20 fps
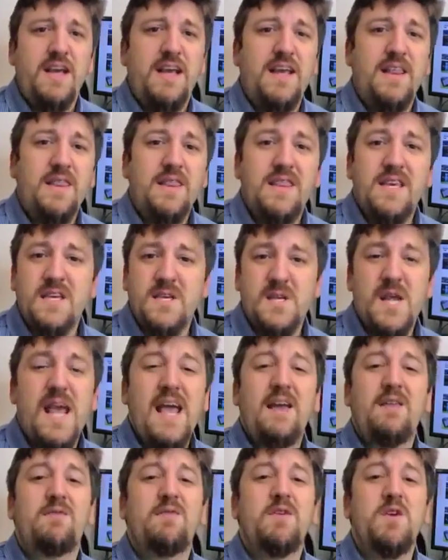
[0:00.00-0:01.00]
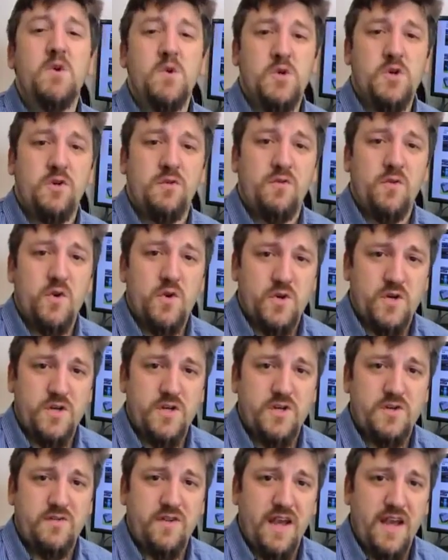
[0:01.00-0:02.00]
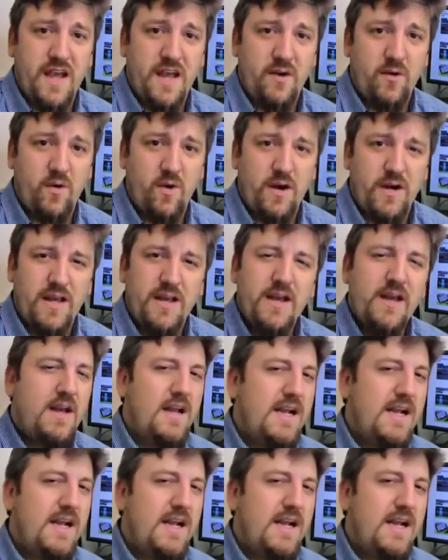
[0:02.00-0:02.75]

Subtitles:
in this and future versions of Android.